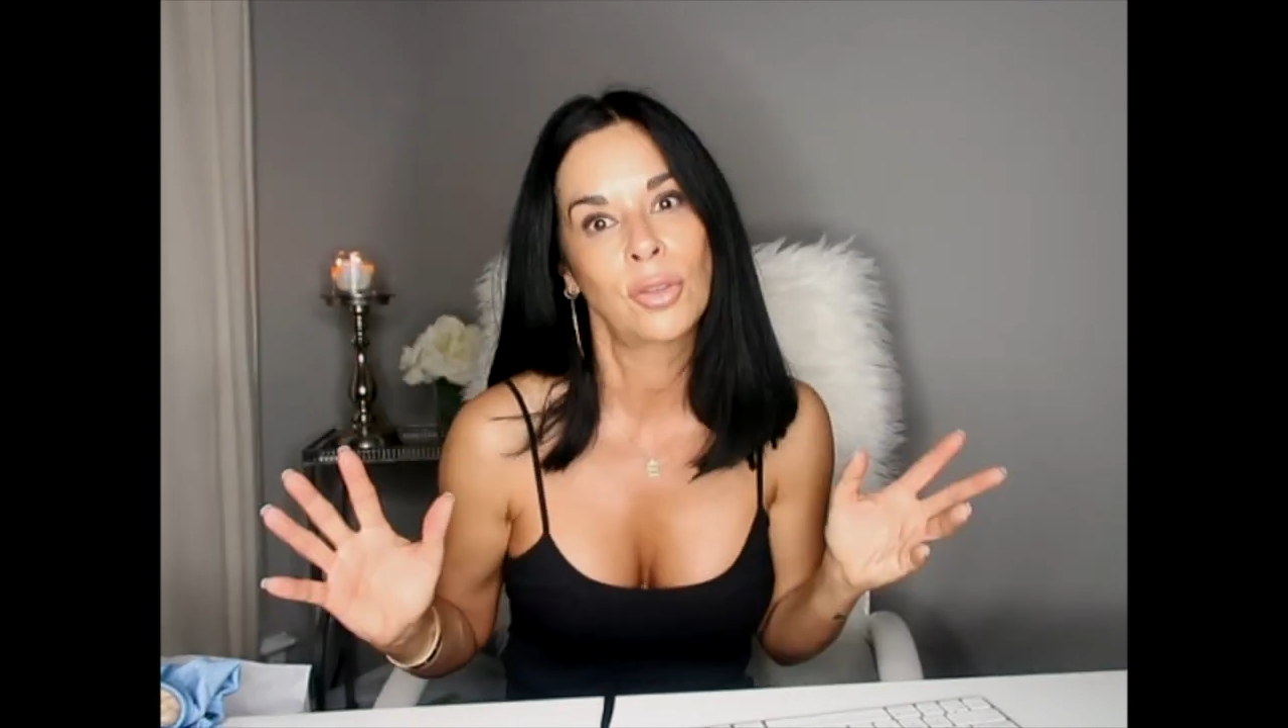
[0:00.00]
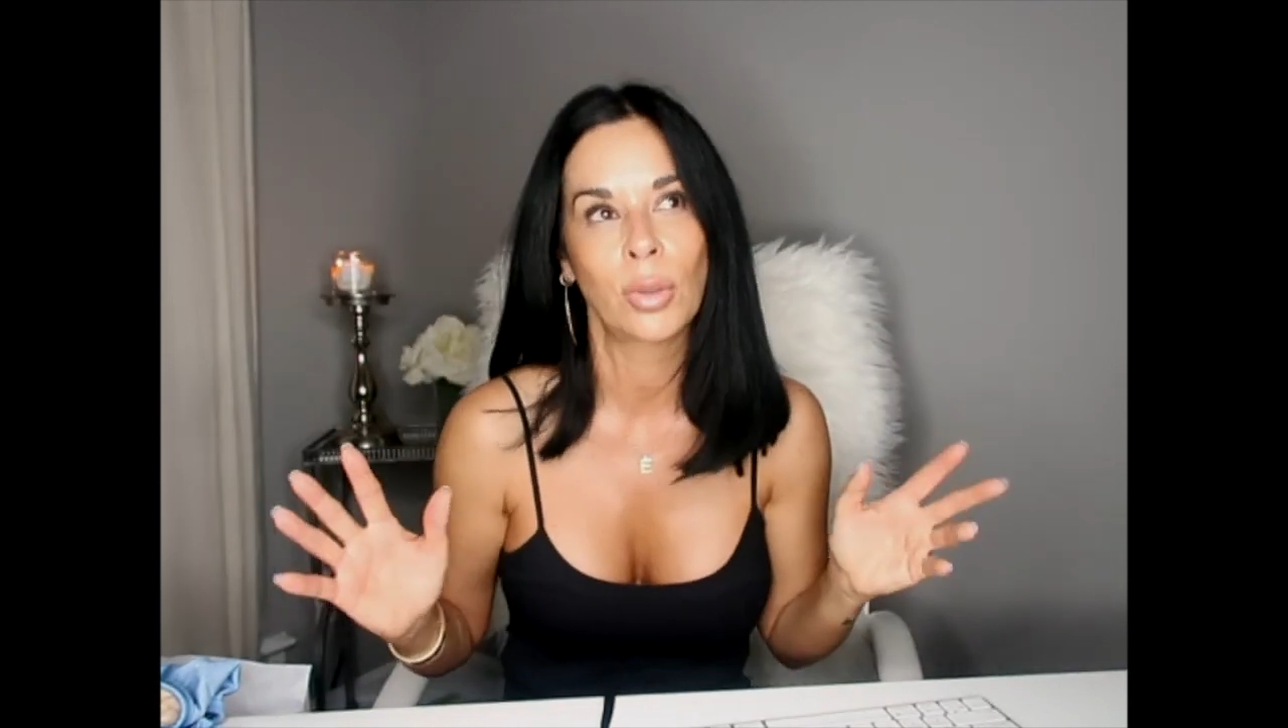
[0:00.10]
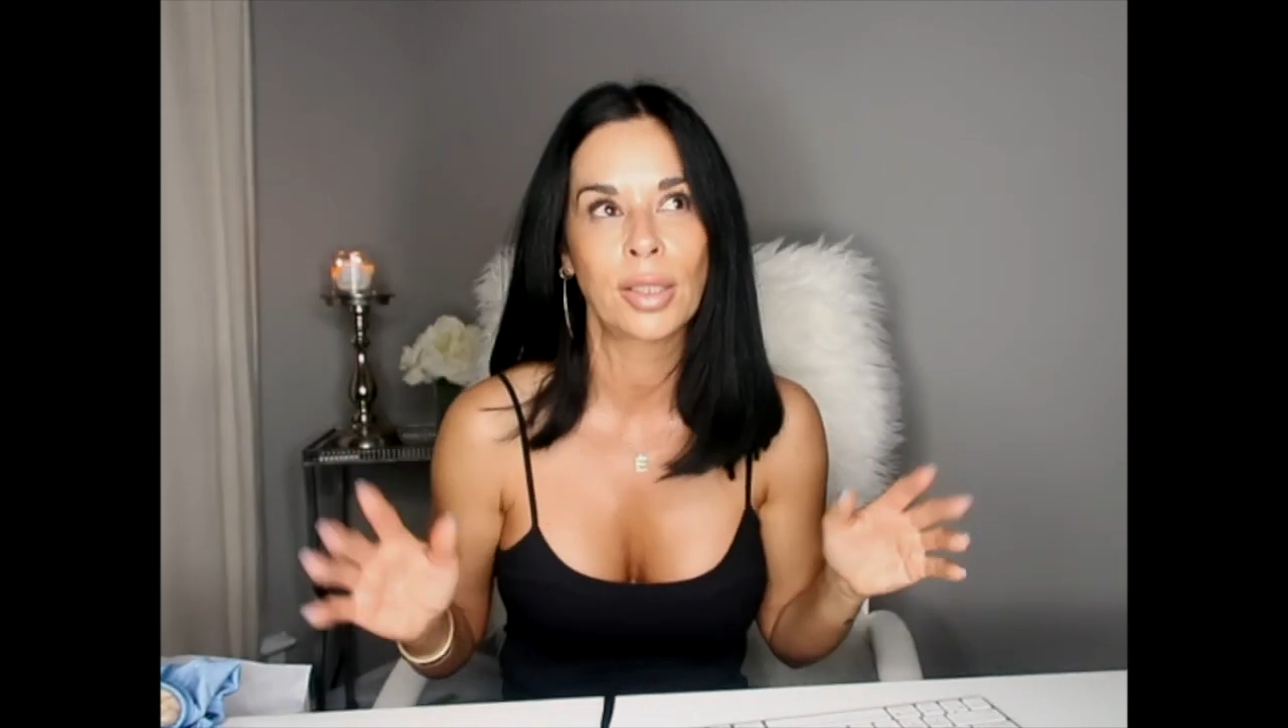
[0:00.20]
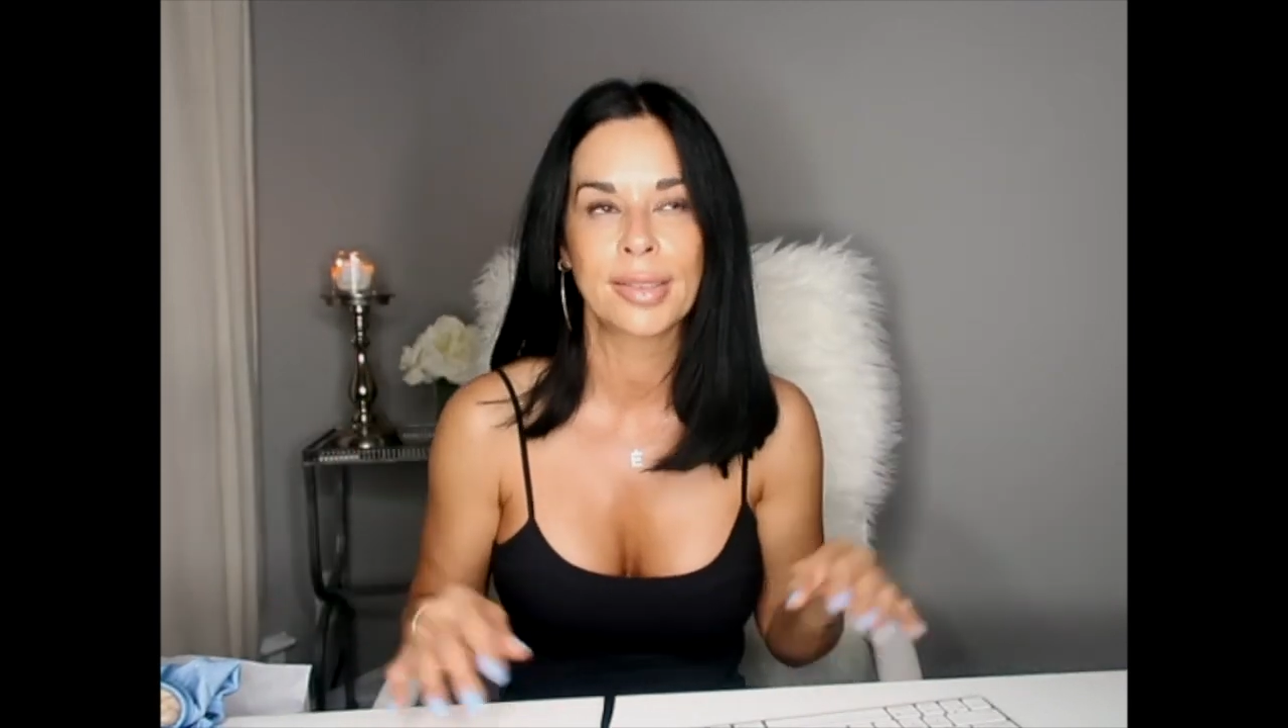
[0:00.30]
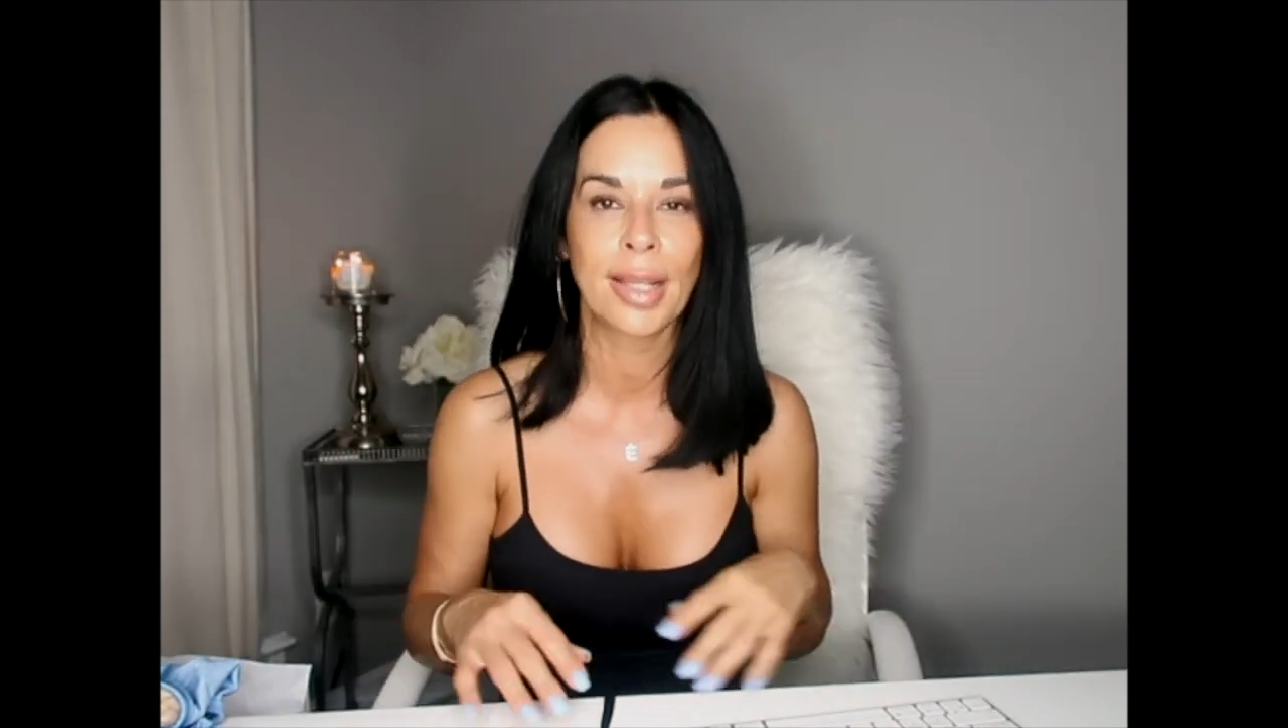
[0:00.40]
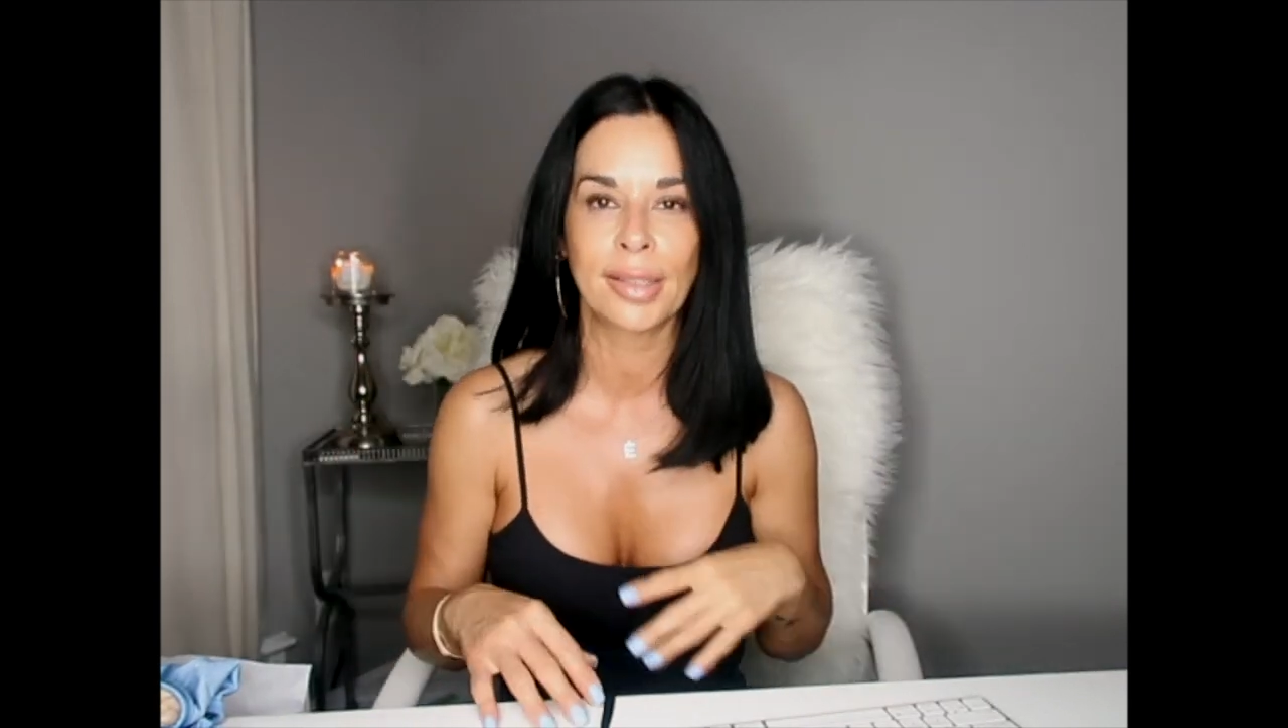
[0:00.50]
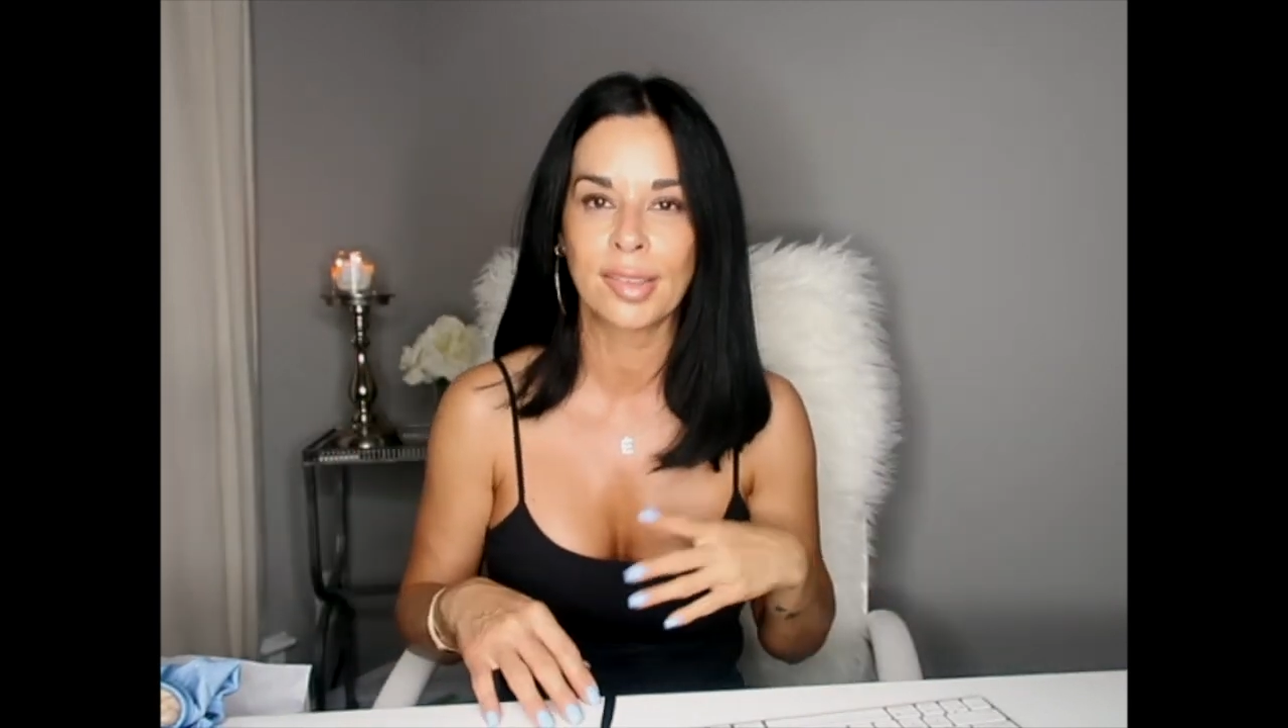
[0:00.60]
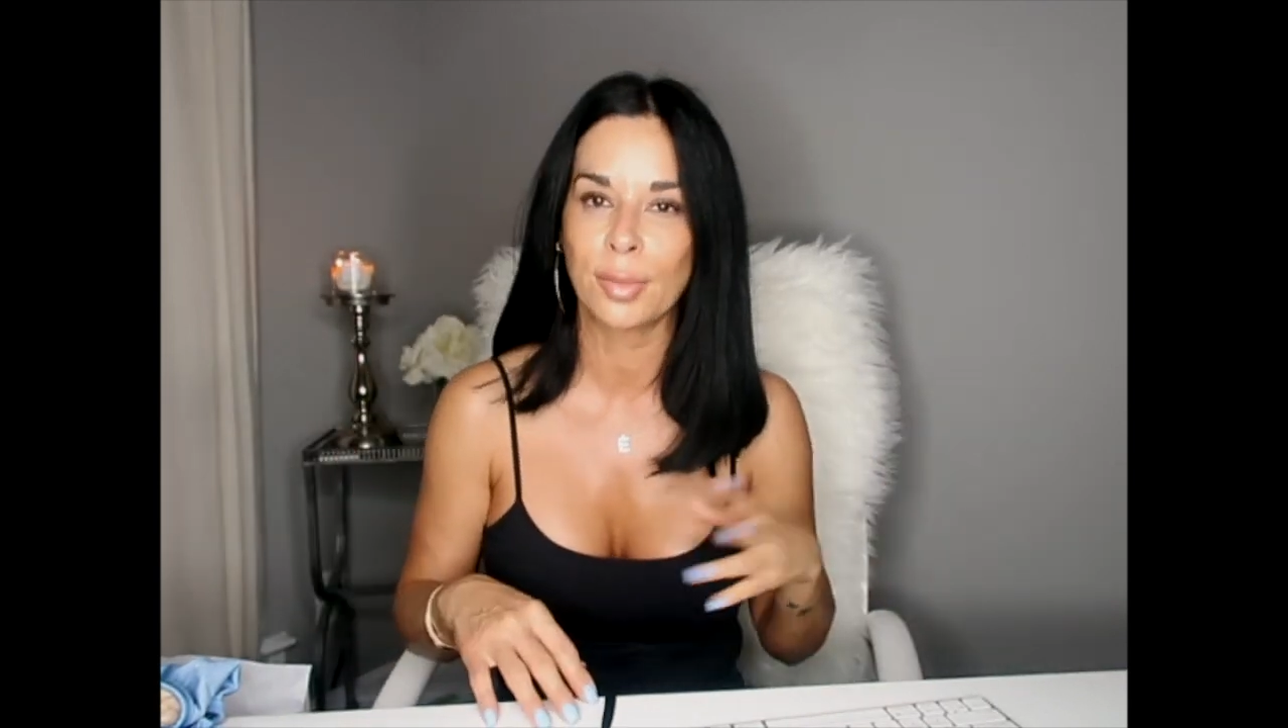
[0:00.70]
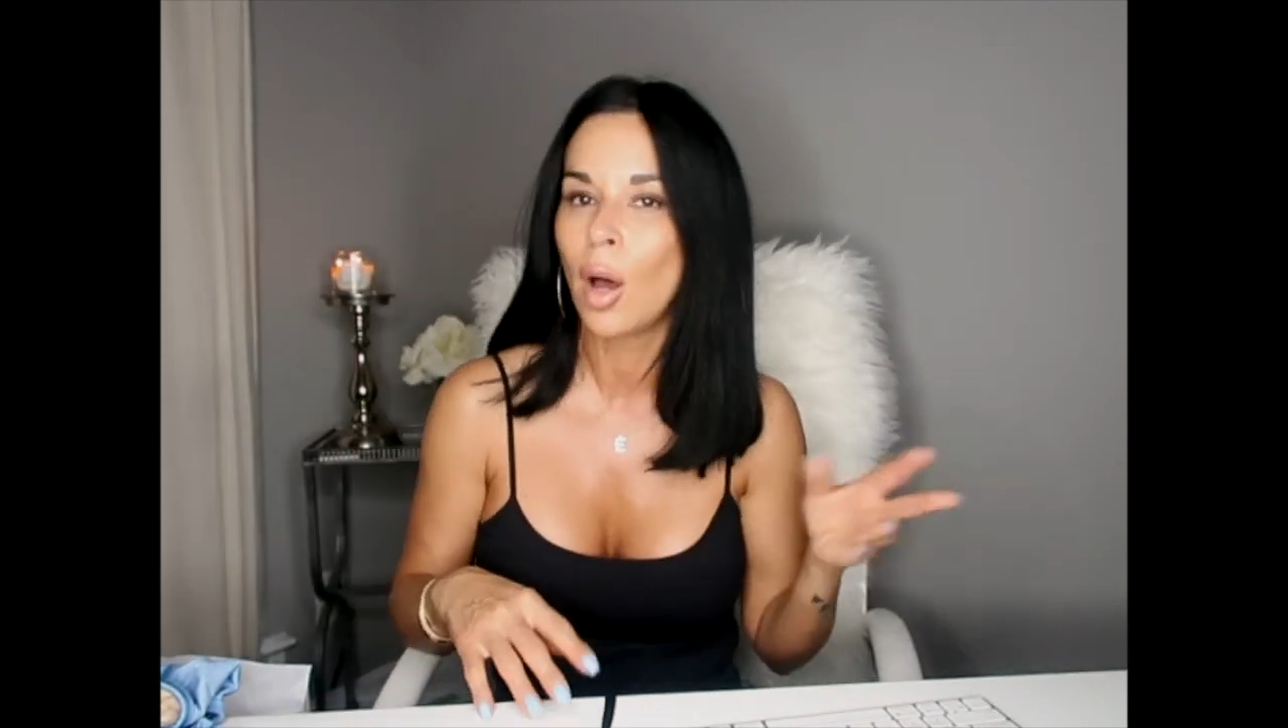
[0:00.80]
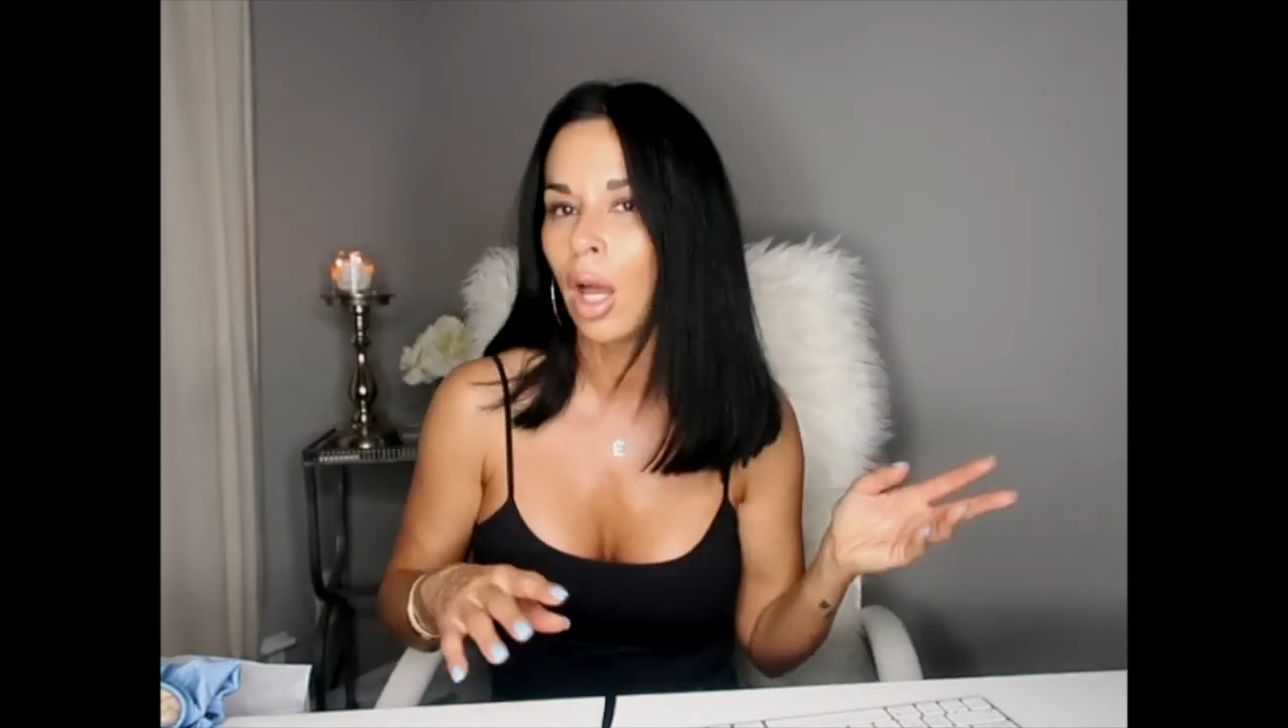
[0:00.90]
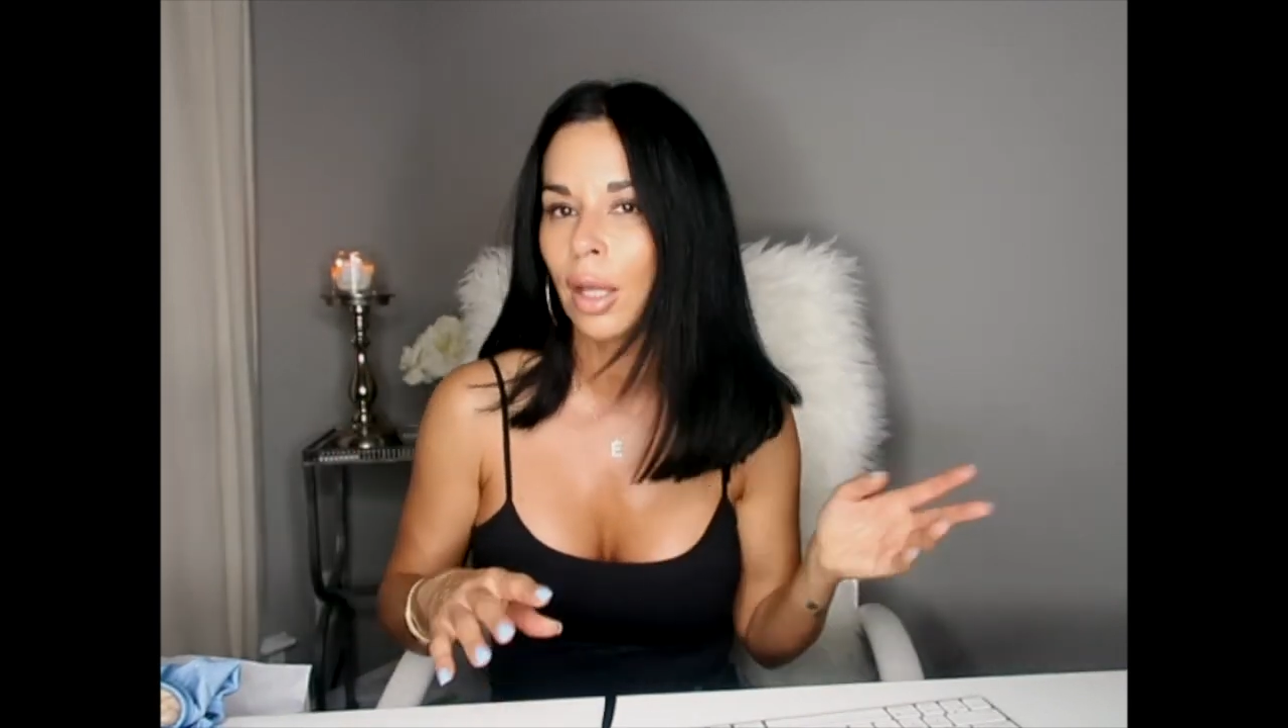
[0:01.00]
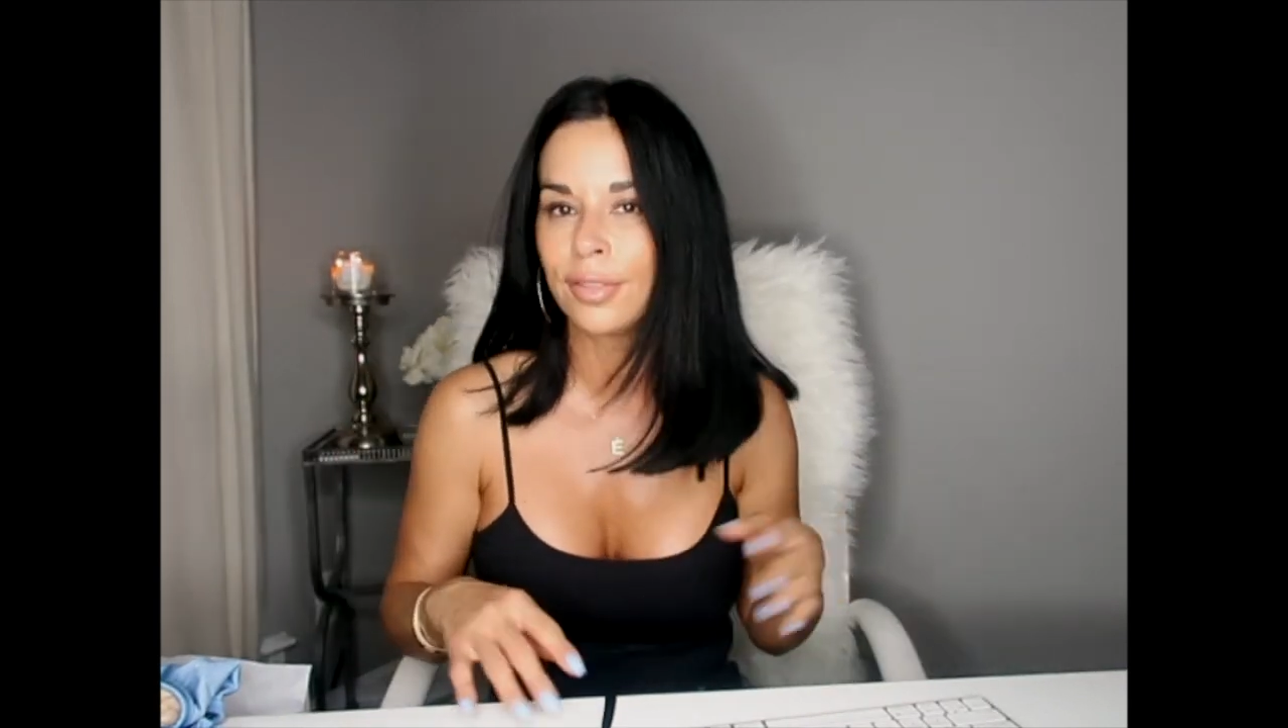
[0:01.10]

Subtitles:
to wear a size small.